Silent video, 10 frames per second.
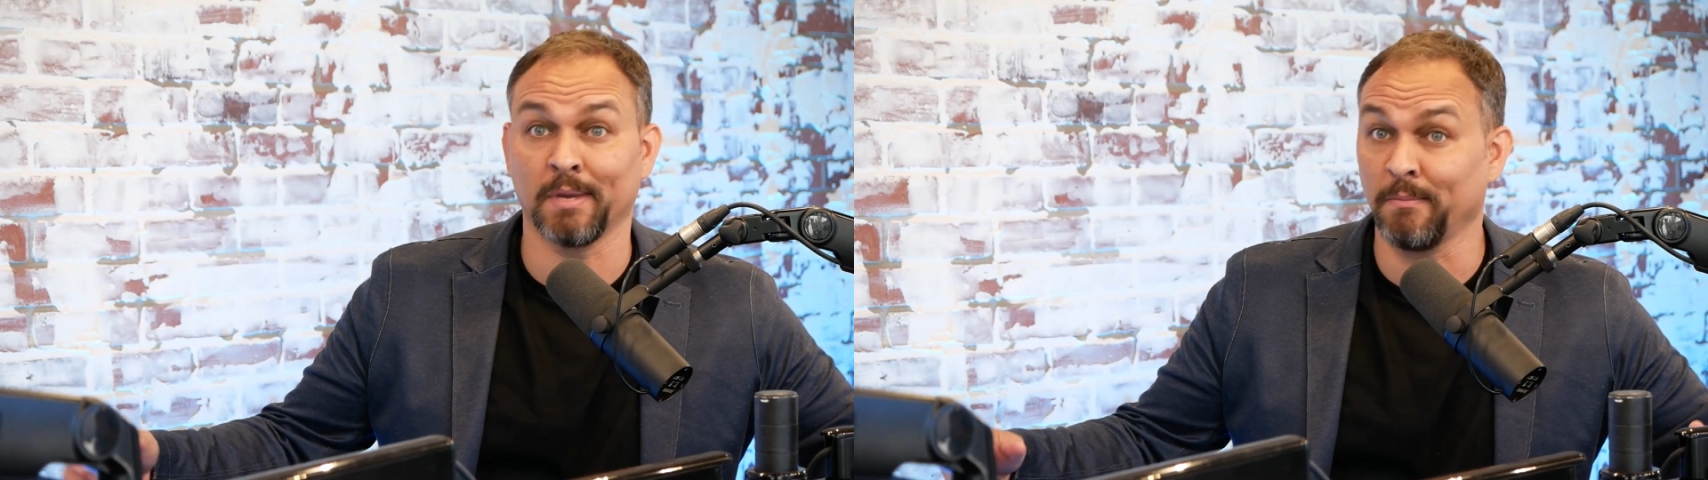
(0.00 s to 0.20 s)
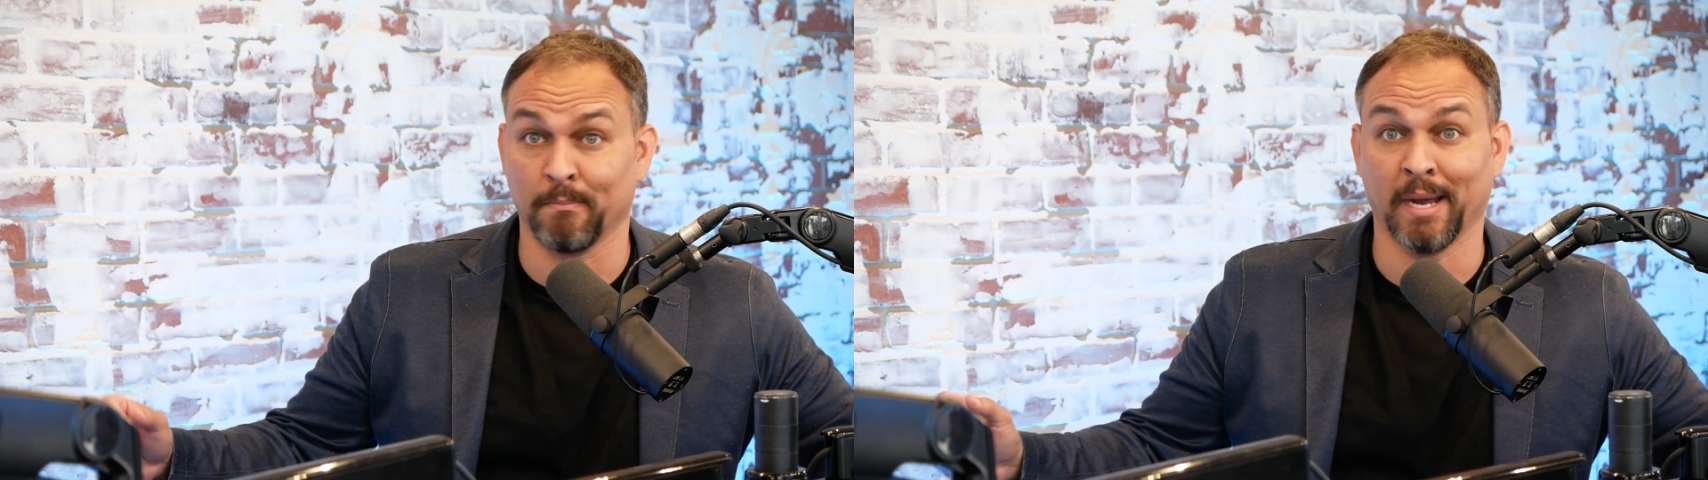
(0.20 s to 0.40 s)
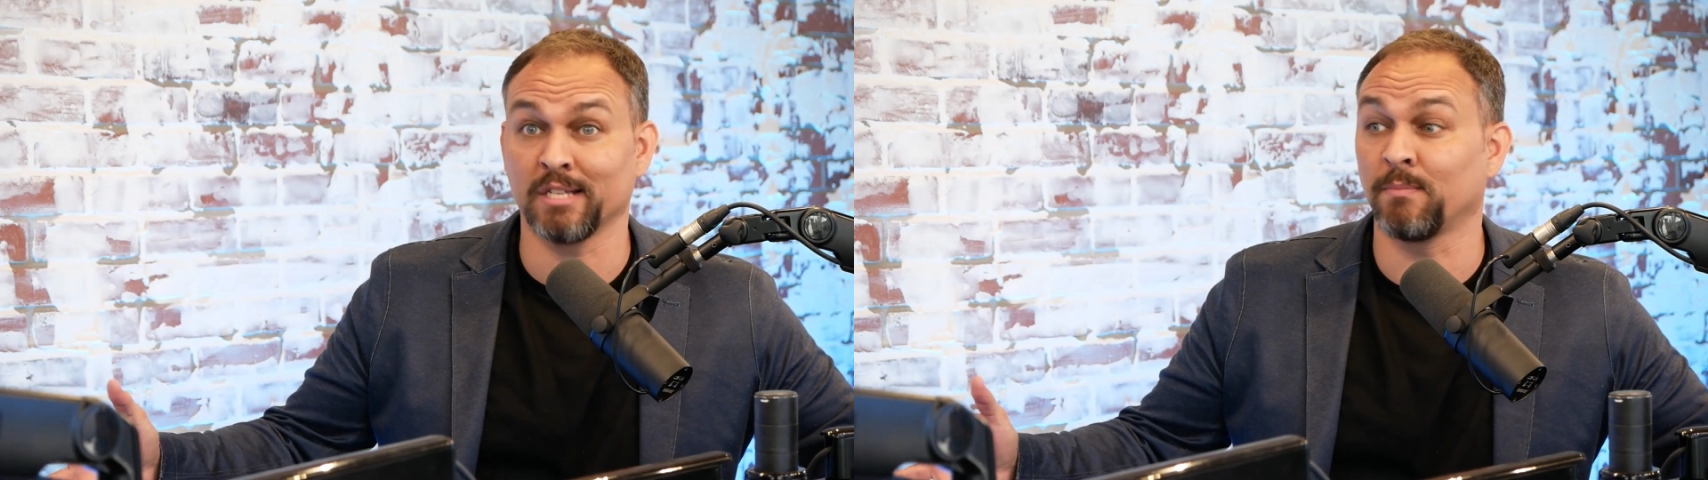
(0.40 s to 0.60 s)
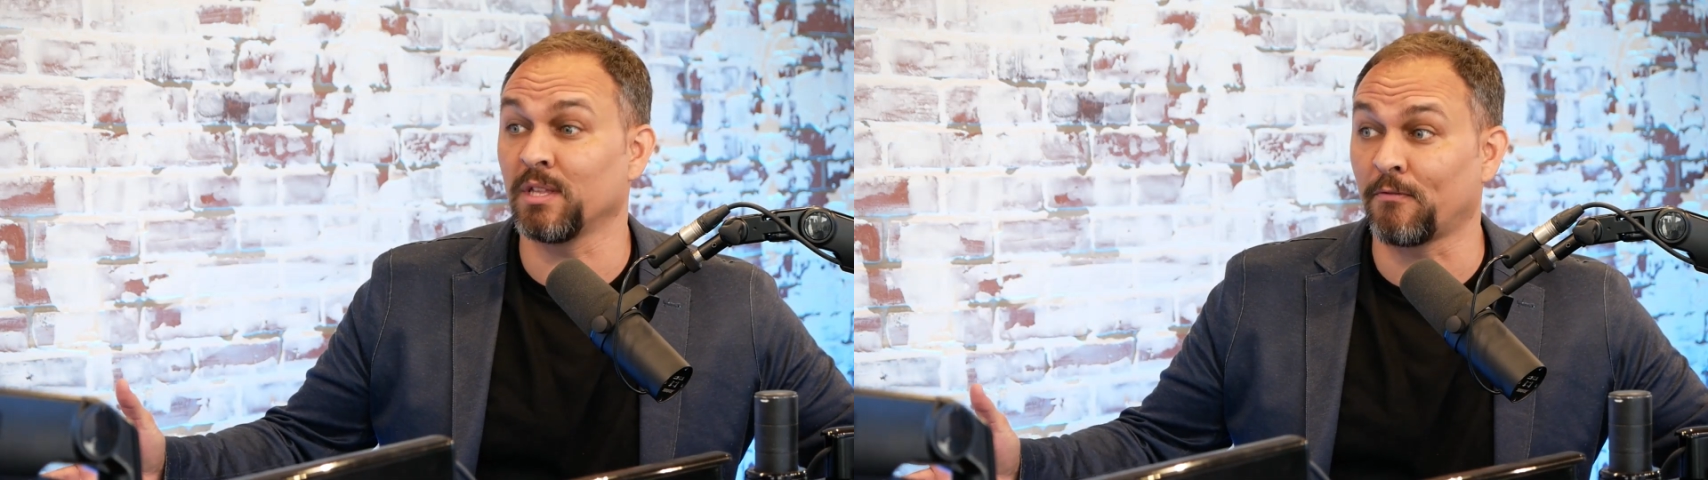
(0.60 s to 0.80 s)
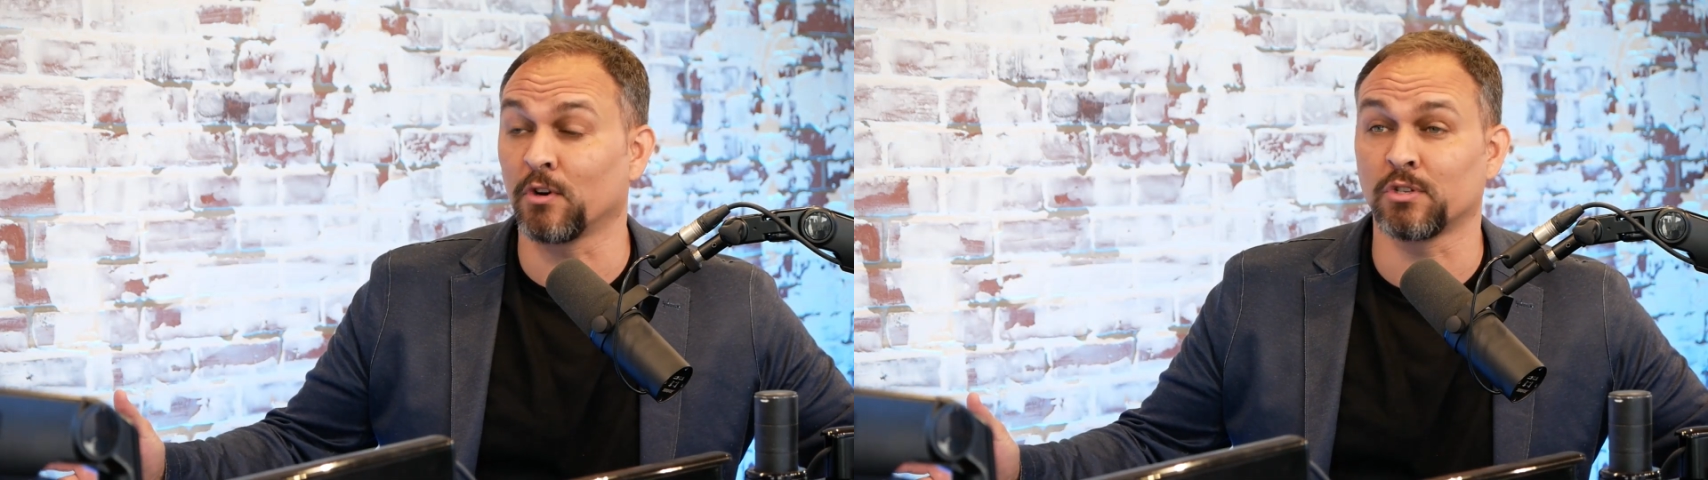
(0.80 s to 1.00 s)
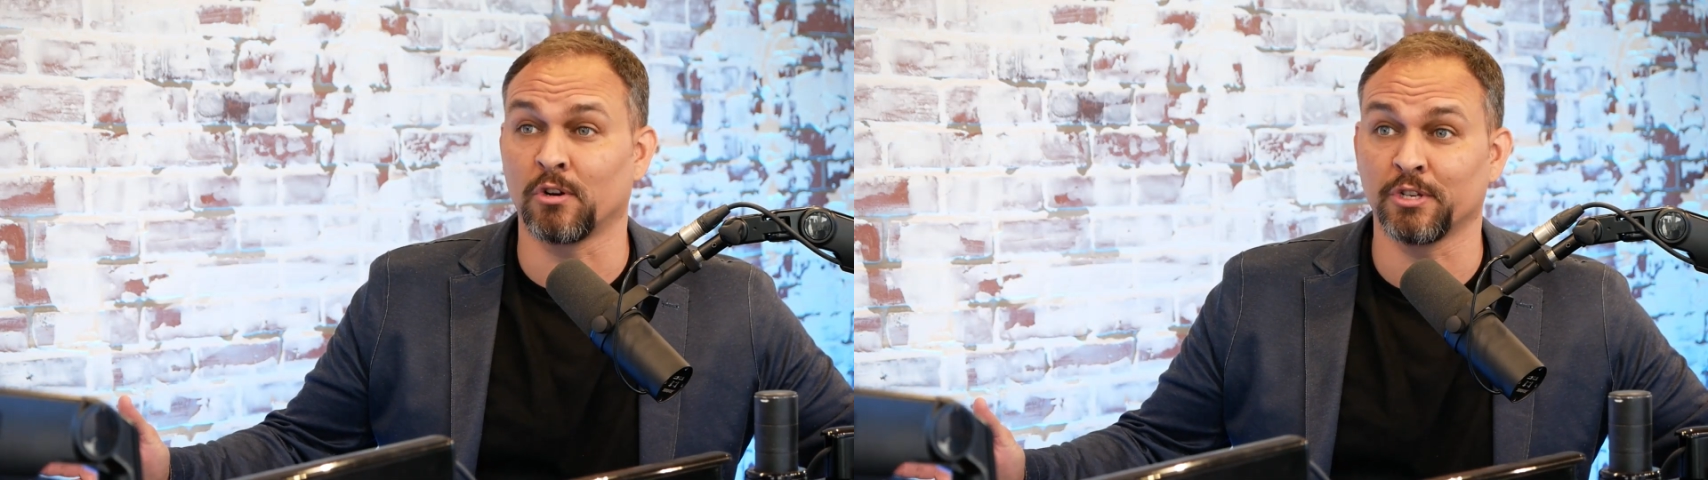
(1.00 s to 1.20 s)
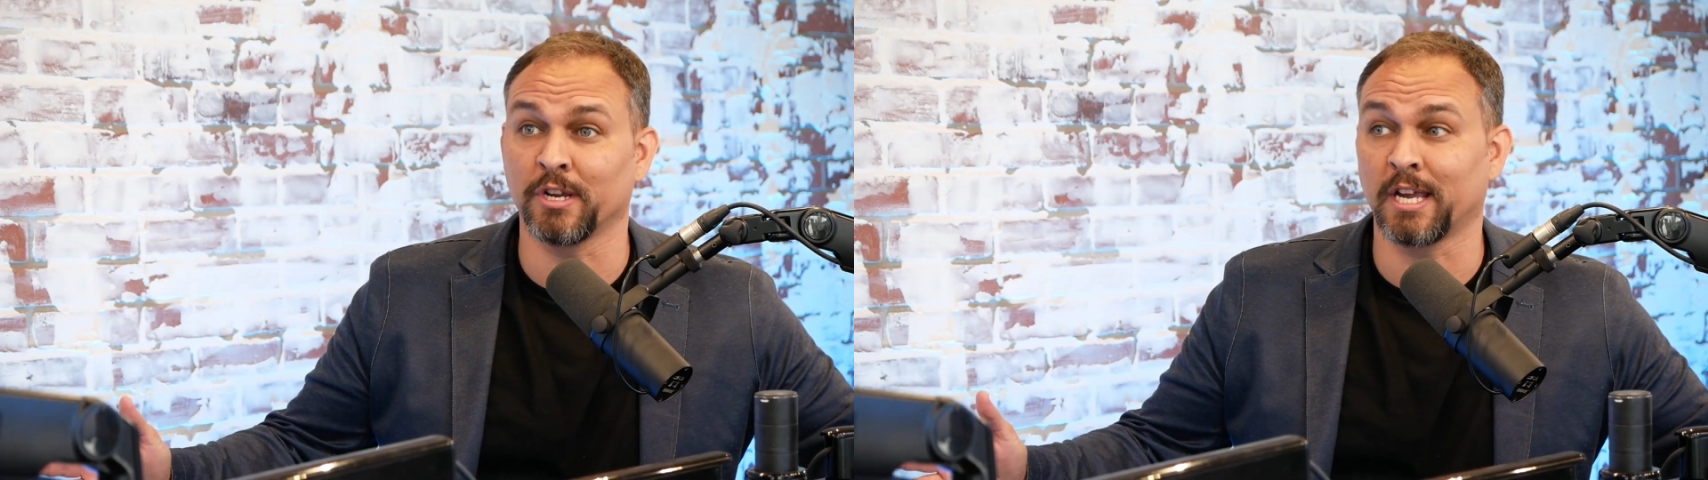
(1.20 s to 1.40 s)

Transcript: about to be the first largest